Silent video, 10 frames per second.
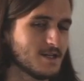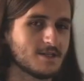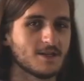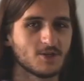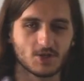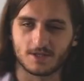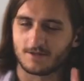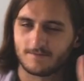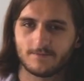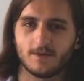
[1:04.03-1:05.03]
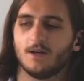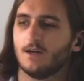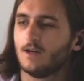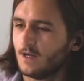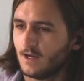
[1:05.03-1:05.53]
statistic, just
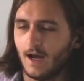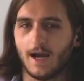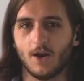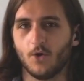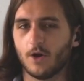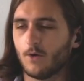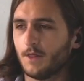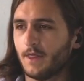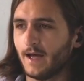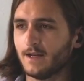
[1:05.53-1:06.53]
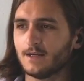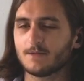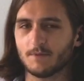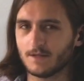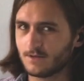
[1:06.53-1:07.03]
I don't know what that
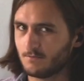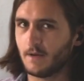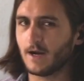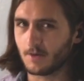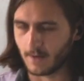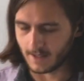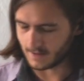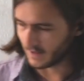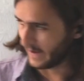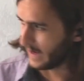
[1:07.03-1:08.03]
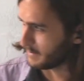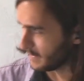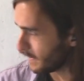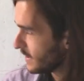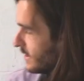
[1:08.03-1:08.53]
is, but bear in mind it'll
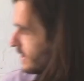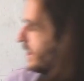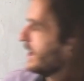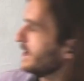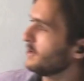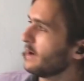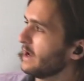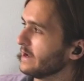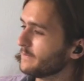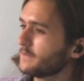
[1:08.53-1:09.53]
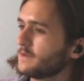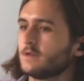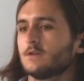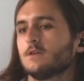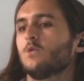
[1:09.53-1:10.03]
happen. Anyway,
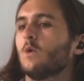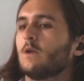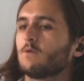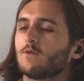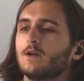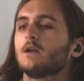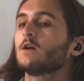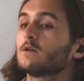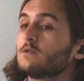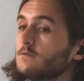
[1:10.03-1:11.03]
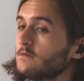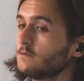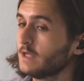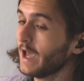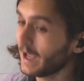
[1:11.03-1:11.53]
when we're running our
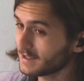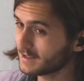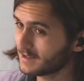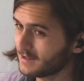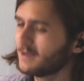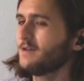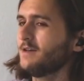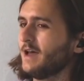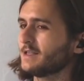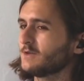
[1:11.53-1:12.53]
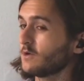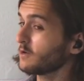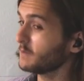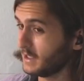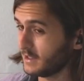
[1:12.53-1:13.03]
test, as it
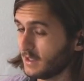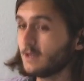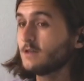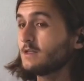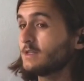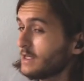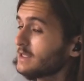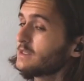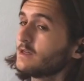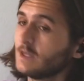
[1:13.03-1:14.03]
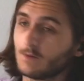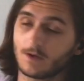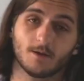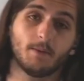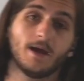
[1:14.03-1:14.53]
were, we need the statistic that
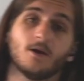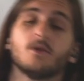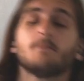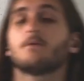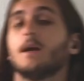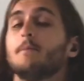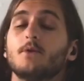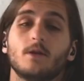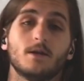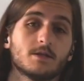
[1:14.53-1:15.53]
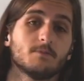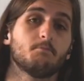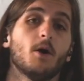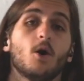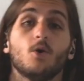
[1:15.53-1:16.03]
we can compare the parameter that is
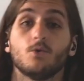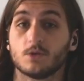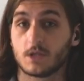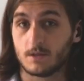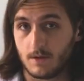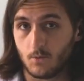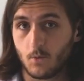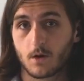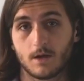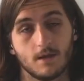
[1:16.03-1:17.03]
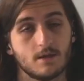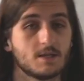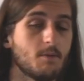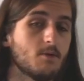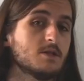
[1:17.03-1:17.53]
supposed to be working,
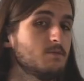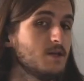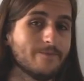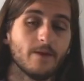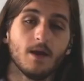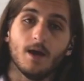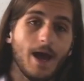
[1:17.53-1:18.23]
that's supposed to be